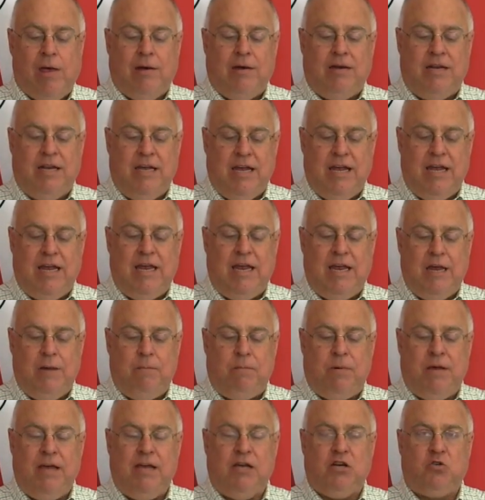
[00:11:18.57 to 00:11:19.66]

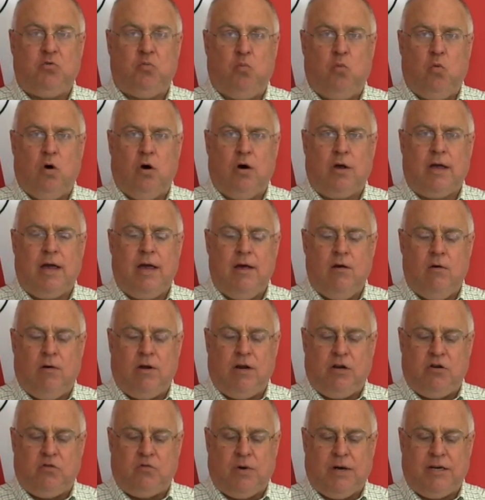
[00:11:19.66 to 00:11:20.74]
DEEP is working on
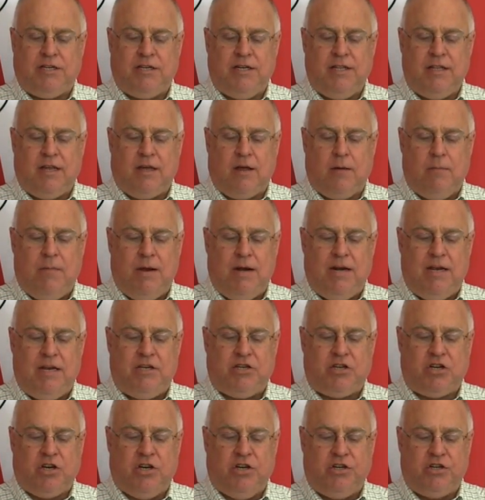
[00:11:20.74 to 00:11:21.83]
addressing the committee's
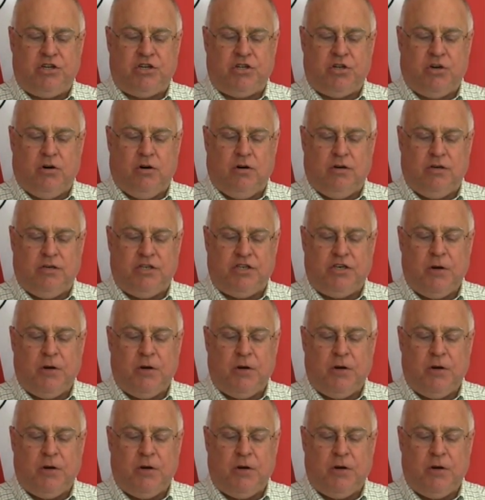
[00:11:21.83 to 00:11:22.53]
concerns,